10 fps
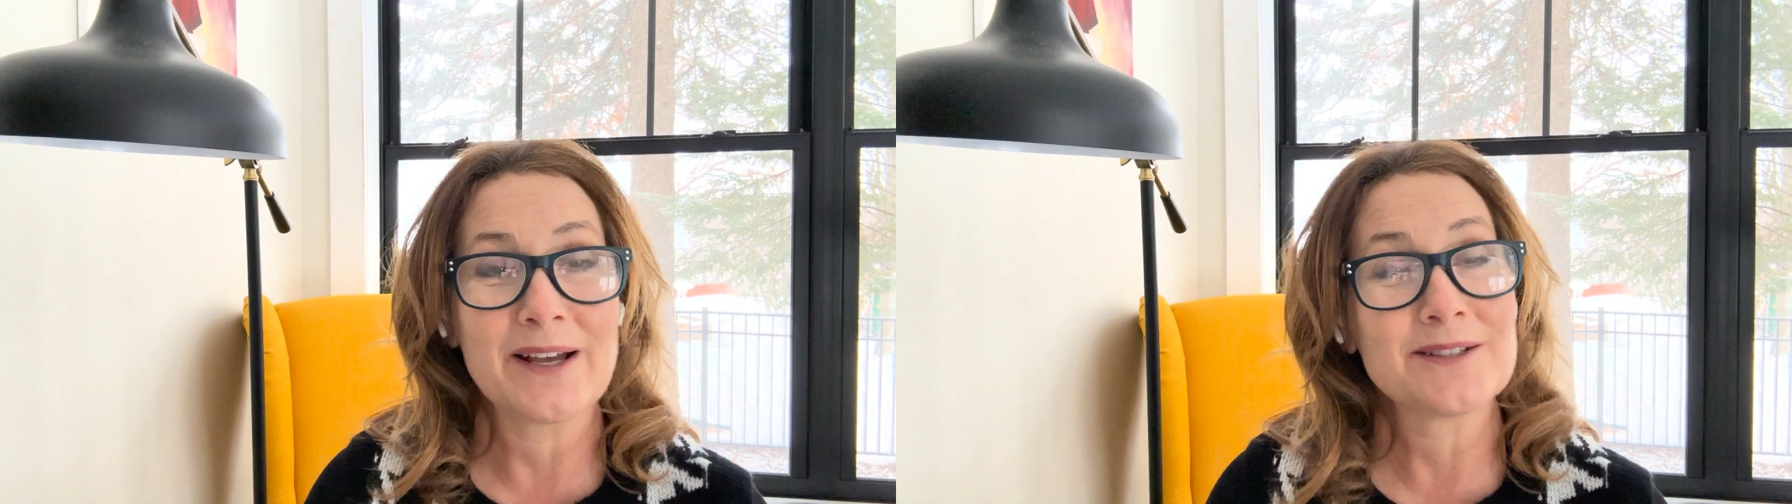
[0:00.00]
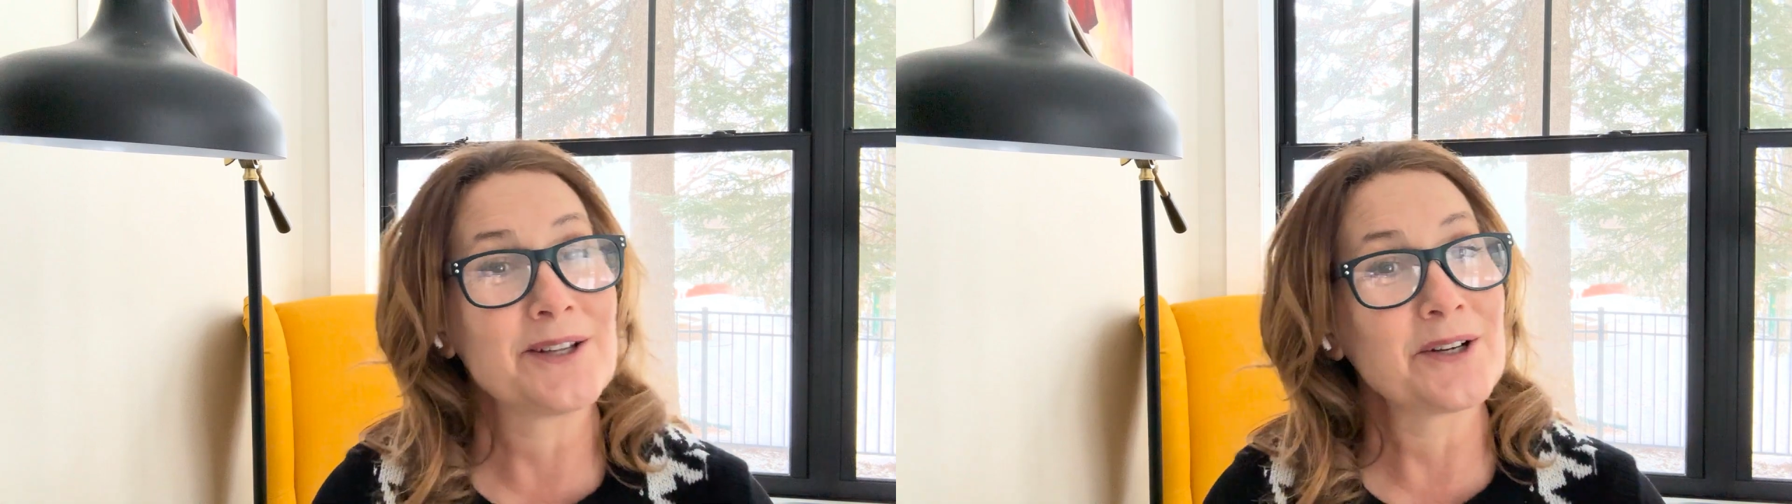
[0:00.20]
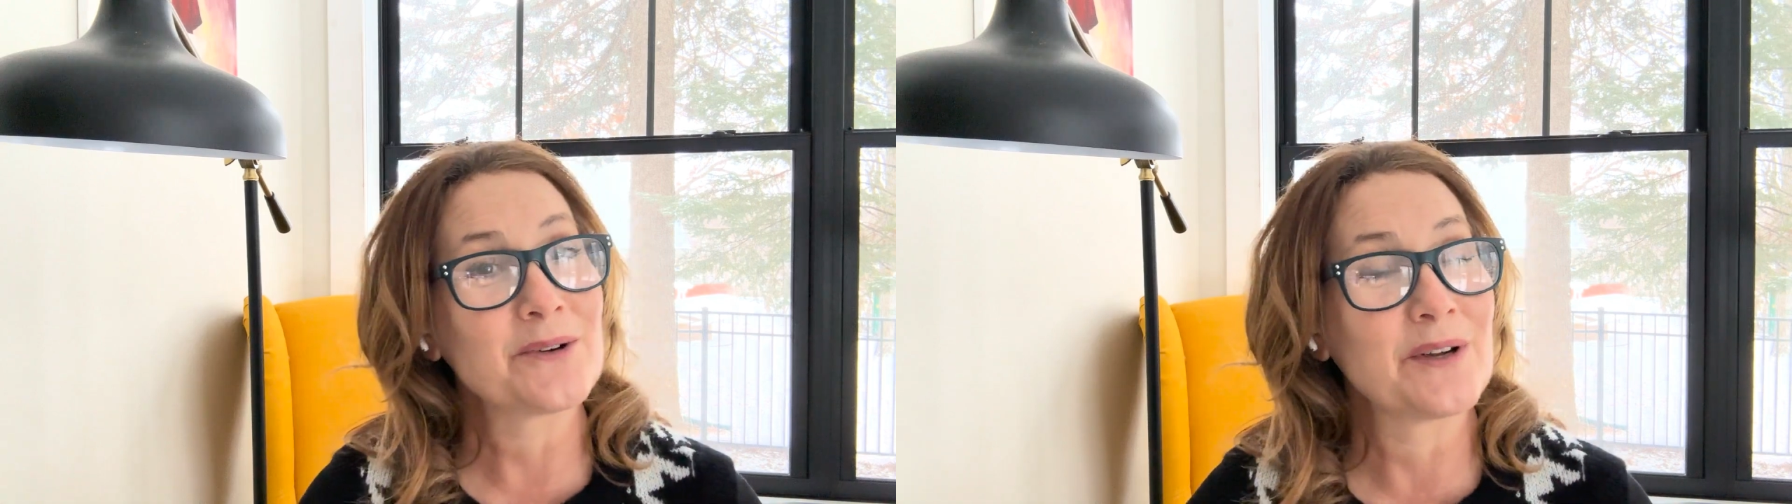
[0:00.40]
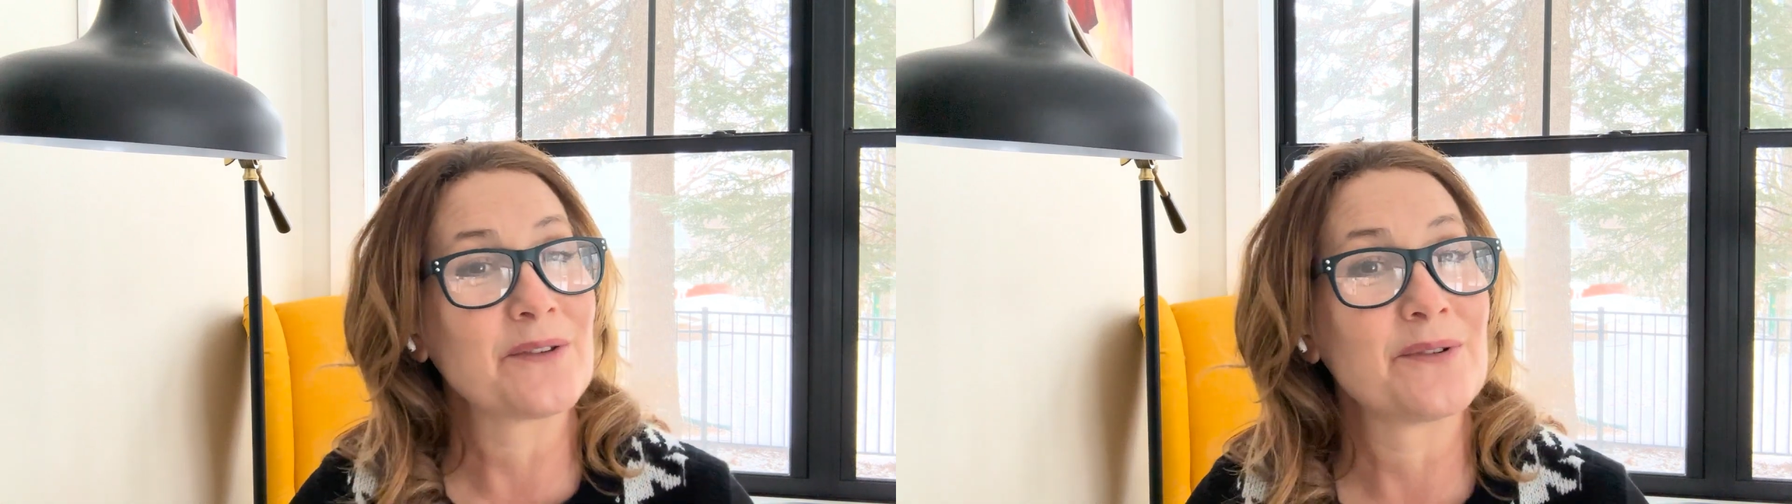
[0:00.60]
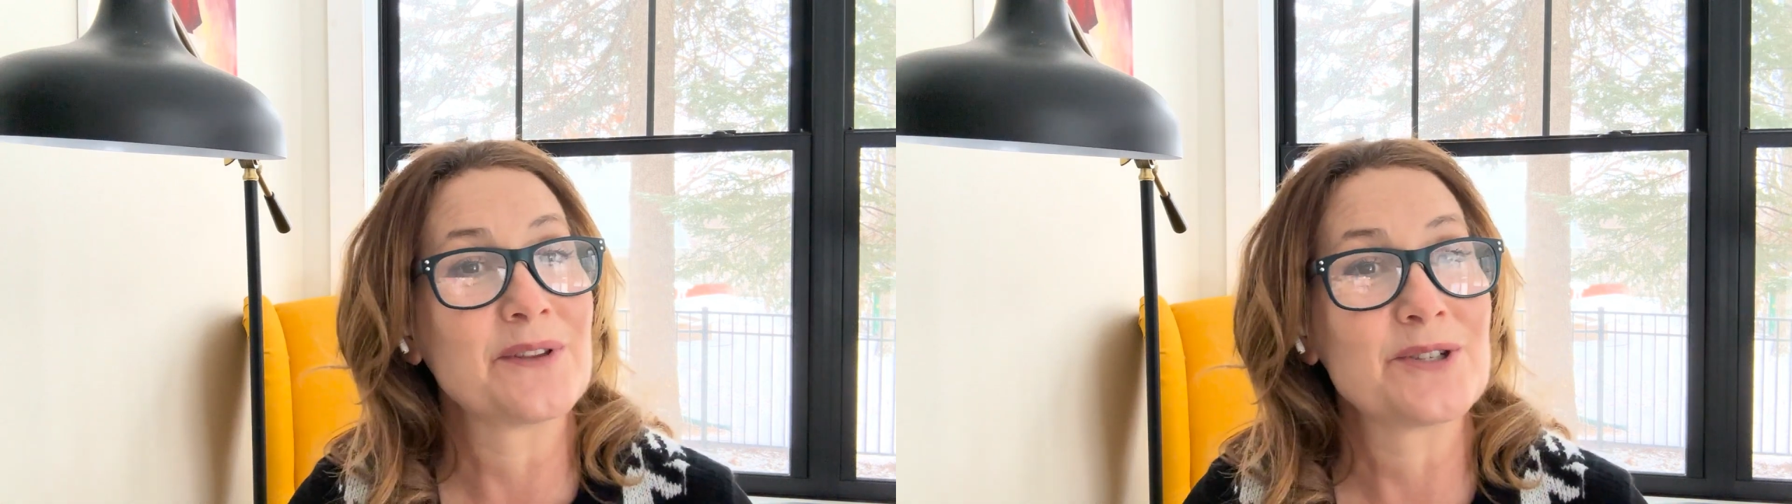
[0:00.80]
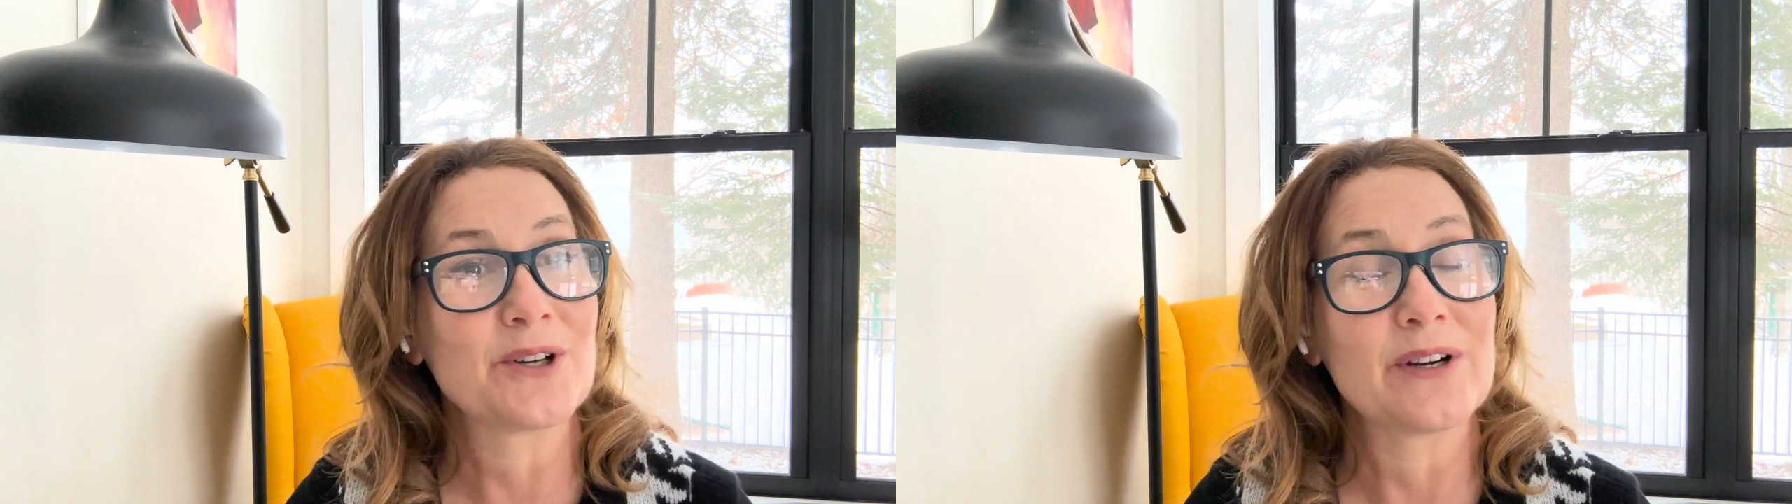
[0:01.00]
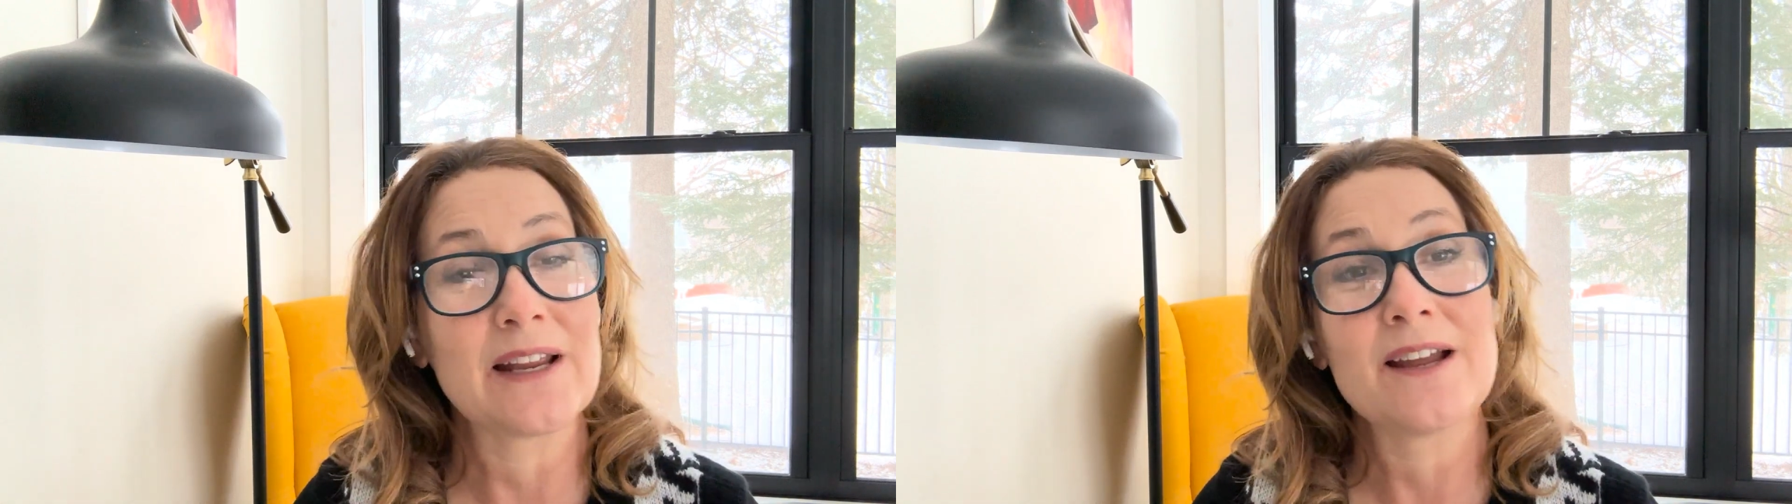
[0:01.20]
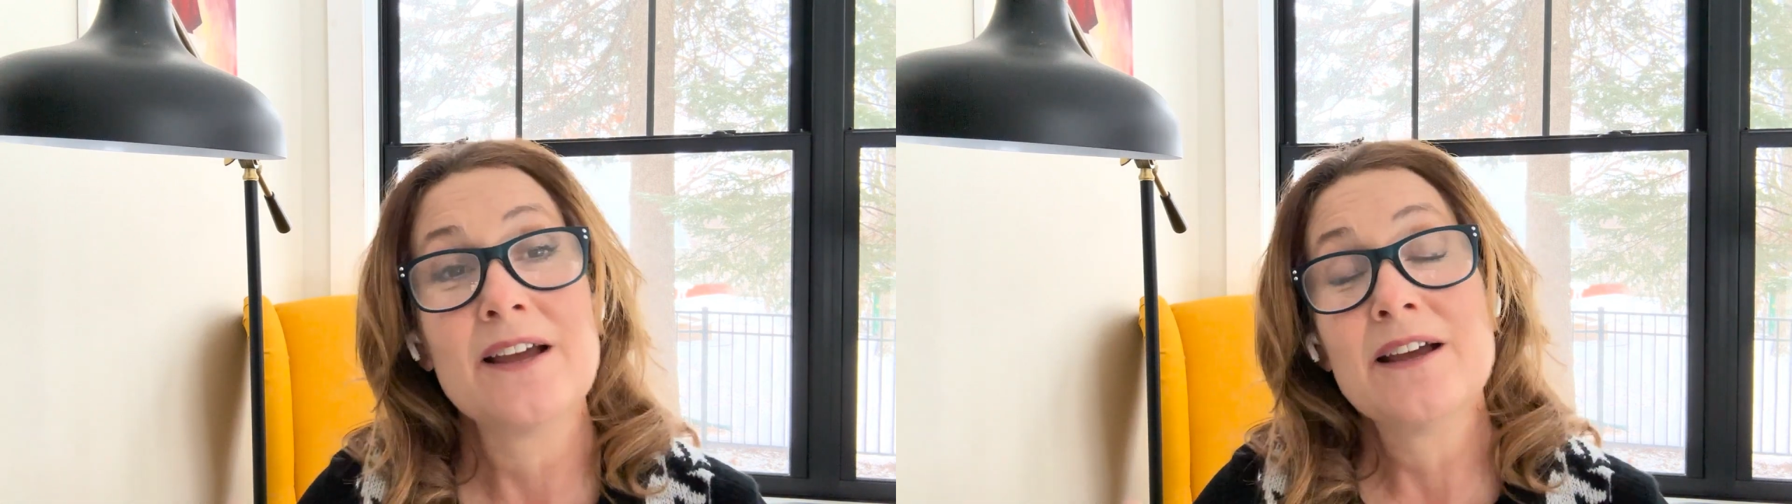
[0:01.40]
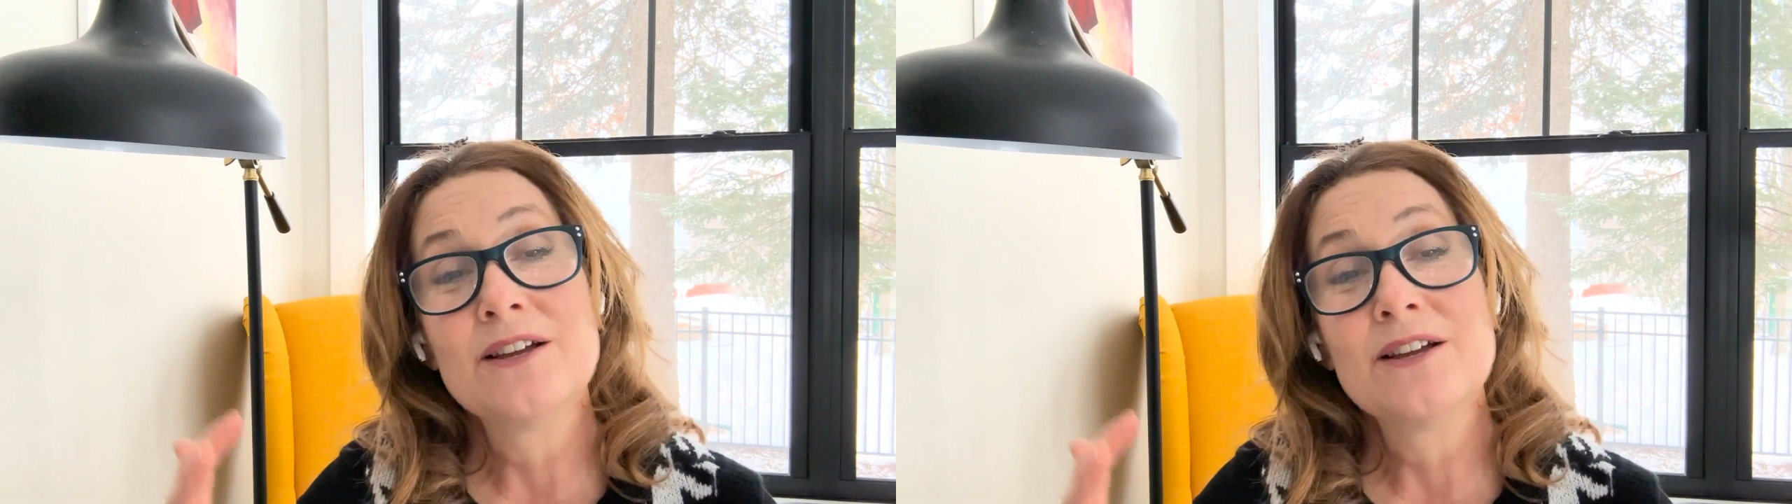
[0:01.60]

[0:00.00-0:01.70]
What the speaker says: as they're going through the journey,